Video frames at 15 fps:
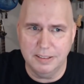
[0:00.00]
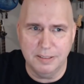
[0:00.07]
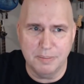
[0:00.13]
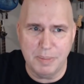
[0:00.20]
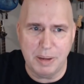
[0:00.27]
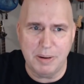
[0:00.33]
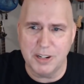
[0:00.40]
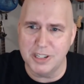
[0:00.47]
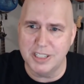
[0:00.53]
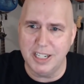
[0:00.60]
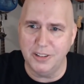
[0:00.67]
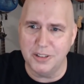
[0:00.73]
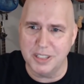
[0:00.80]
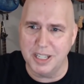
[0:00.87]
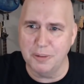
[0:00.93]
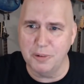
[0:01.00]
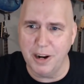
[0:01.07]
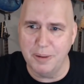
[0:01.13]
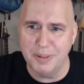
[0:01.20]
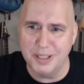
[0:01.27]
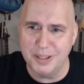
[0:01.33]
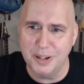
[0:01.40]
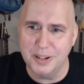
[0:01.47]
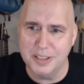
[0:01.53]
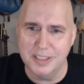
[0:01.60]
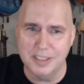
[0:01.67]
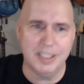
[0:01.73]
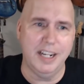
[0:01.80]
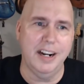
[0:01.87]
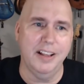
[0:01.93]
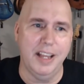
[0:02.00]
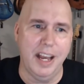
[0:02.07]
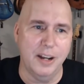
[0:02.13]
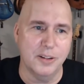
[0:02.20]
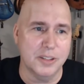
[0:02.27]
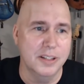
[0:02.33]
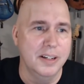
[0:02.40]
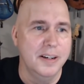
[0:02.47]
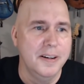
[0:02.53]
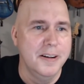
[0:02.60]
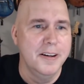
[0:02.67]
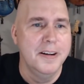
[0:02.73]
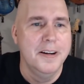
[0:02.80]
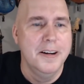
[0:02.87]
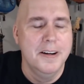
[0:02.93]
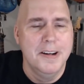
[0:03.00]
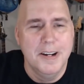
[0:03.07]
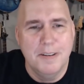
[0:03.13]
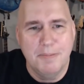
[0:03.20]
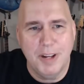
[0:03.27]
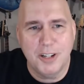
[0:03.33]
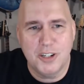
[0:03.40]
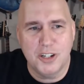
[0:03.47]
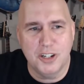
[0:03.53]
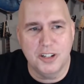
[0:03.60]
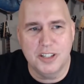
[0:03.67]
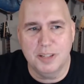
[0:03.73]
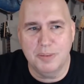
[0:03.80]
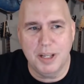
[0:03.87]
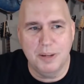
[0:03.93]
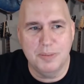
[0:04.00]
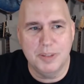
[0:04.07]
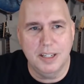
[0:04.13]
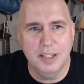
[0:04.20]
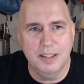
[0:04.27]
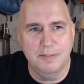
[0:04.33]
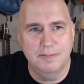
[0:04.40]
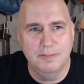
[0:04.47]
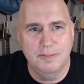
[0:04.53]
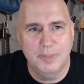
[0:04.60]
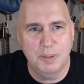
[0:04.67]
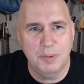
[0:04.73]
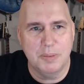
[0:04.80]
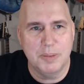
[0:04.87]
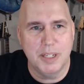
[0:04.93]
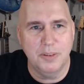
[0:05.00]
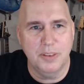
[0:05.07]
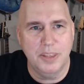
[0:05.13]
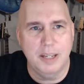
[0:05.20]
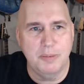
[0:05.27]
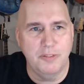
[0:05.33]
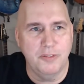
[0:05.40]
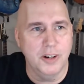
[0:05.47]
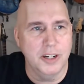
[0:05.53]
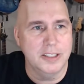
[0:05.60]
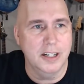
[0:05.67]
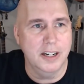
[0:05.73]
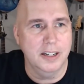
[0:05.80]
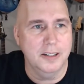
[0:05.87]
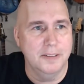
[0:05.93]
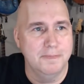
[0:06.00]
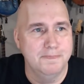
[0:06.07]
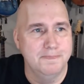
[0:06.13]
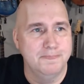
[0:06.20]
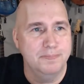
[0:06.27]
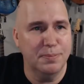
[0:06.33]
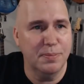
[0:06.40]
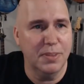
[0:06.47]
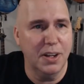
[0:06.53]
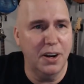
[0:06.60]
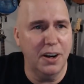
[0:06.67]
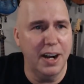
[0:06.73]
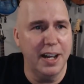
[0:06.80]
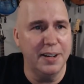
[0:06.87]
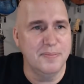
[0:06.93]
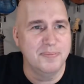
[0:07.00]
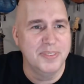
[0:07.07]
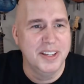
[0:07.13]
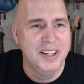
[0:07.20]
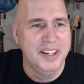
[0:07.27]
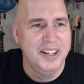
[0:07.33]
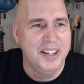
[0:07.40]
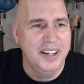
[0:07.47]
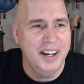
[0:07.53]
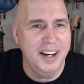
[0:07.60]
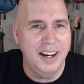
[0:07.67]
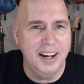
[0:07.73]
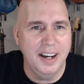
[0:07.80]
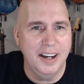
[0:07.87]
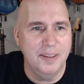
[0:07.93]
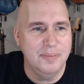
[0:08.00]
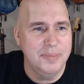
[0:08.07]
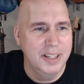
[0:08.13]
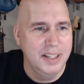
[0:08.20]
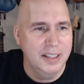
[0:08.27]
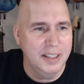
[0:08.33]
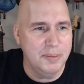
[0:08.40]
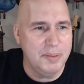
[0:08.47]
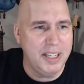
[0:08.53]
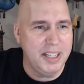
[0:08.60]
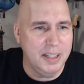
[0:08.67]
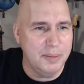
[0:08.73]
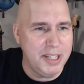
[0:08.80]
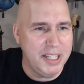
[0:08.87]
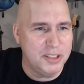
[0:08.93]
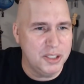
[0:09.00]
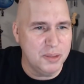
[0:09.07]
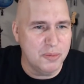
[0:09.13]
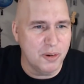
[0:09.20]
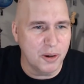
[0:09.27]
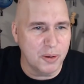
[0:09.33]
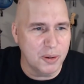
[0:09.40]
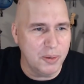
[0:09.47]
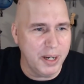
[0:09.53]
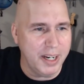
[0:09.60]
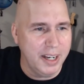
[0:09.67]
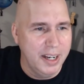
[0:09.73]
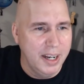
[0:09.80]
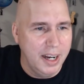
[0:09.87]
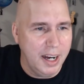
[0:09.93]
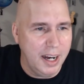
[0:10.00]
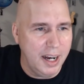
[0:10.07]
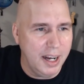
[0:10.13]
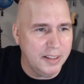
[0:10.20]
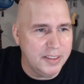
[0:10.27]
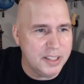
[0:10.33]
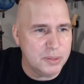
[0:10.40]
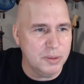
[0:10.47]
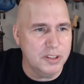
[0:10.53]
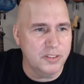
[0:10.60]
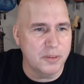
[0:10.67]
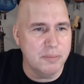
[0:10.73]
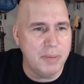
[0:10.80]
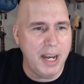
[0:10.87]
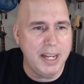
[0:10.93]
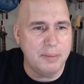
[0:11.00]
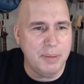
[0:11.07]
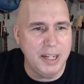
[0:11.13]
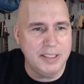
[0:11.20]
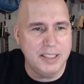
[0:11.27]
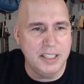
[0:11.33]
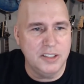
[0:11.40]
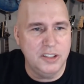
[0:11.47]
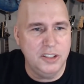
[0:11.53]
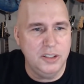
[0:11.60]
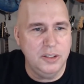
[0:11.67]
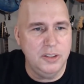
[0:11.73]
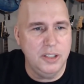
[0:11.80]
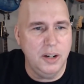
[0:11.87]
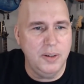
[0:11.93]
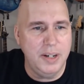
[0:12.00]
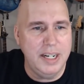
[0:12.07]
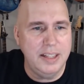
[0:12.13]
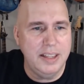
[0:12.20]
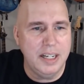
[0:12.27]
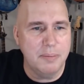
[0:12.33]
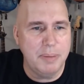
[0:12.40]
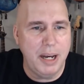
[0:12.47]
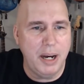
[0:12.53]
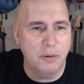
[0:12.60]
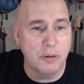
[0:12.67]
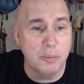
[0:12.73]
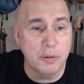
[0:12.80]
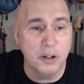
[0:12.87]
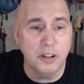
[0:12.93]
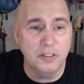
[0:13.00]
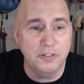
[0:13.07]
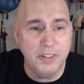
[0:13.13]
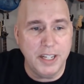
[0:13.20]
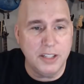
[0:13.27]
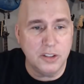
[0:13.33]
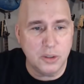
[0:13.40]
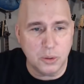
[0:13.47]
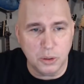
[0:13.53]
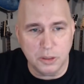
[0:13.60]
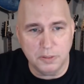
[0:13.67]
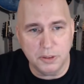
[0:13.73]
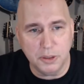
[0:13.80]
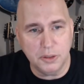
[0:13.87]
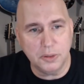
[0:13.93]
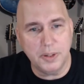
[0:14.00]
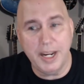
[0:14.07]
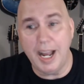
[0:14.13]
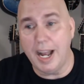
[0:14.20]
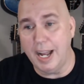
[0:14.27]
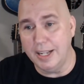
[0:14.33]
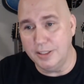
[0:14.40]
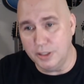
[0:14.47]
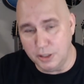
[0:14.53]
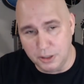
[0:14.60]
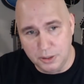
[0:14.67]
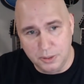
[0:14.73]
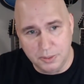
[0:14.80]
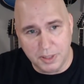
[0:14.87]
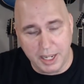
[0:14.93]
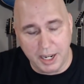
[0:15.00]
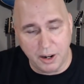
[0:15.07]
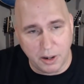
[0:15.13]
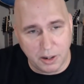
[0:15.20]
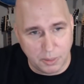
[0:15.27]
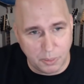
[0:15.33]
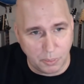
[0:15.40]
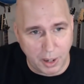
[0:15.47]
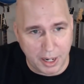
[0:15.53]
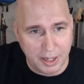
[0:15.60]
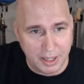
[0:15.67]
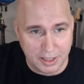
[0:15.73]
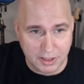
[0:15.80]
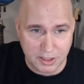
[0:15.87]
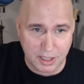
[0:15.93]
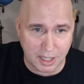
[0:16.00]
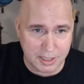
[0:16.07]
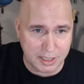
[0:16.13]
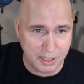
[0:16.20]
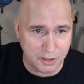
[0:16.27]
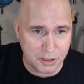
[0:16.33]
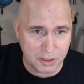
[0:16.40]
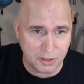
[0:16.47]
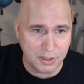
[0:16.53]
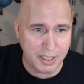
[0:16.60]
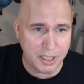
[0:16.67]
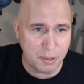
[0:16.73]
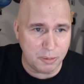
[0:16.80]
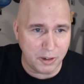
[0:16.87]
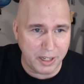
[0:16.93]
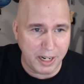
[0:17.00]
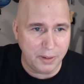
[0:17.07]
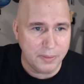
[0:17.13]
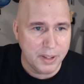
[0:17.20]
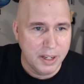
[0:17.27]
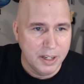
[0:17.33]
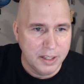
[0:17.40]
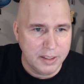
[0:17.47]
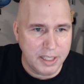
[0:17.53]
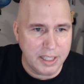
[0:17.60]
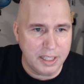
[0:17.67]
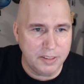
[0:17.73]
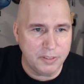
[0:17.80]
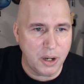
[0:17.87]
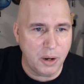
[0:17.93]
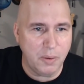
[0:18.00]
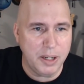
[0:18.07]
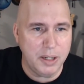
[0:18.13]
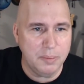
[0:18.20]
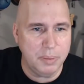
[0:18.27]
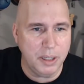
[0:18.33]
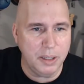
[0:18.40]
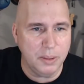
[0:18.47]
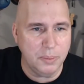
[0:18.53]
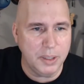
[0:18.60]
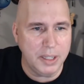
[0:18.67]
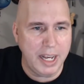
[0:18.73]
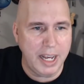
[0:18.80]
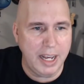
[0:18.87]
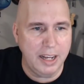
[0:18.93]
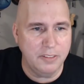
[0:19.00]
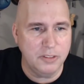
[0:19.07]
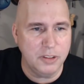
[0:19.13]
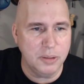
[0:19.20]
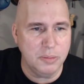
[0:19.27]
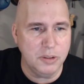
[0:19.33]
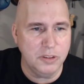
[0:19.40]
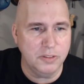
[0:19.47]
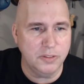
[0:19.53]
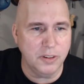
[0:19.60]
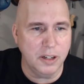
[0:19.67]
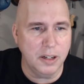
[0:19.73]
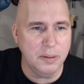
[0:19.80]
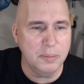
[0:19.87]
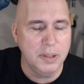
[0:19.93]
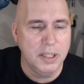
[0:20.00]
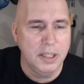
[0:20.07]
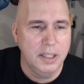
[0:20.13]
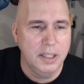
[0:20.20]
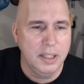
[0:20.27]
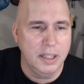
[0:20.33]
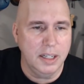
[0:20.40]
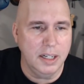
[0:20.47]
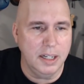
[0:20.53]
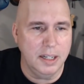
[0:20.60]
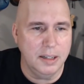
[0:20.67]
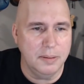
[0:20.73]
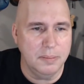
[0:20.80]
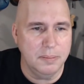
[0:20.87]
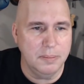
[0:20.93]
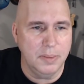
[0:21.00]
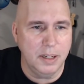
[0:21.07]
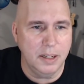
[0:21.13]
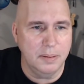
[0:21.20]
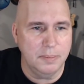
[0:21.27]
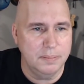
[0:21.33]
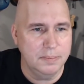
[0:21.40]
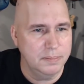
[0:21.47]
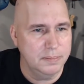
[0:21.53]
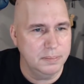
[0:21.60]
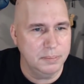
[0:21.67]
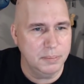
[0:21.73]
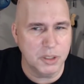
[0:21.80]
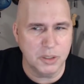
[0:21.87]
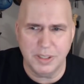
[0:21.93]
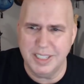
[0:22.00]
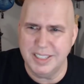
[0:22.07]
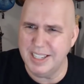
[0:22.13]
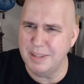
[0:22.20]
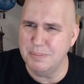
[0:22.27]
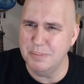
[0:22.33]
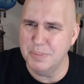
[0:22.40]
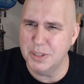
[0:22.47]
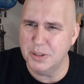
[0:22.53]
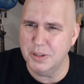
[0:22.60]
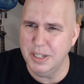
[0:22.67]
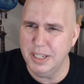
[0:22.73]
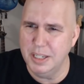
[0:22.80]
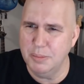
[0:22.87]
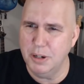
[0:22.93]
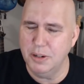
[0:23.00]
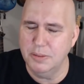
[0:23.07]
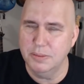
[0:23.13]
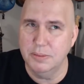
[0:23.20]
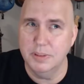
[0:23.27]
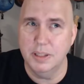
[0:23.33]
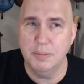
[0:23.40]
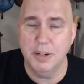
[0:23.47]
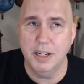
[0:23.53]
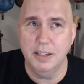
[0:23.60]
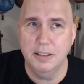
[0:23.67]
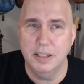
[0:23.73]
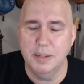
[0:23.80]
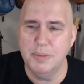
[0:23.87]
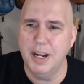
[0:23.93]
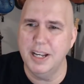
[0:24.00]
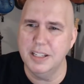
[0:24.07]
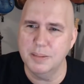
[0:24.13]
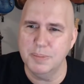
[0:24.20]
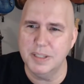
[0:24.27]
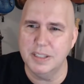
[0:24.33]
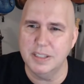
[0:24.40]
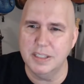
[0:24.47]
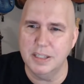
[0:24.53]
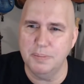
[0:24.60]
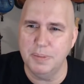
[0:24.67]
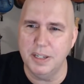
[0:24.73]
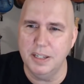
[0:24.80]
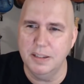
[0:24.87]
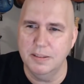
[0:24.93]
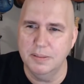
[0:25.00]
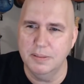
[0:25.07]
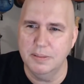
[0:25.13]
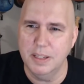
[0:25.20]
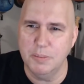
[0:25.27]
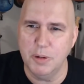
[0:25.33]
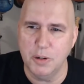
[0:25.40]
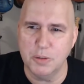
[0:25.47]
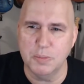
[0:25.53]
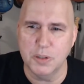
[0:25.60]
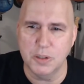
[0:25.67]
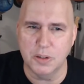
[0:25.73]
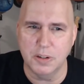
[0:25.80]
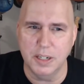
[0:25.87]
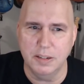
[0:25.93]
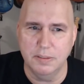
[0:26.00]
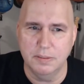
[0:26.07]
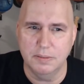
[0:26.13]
Maybe I should tell her stop grabbing guitars, just get out of the house. Not sure. Sometimes. Um, Sometimes I don't think before I talk. All right. Um, let me let me hit two more real quick. Uh, this one's from Mike. Mike says, "Do you know anything about Roberto Venn's School of Luthiery?" I do. They are right in Scottsdale, Arizona, like you pointed out. Thinking of going, but would have to move from uh, uh, Missouri. Is that Missouri? M O M I M I is Mississippi. M O is Missouri.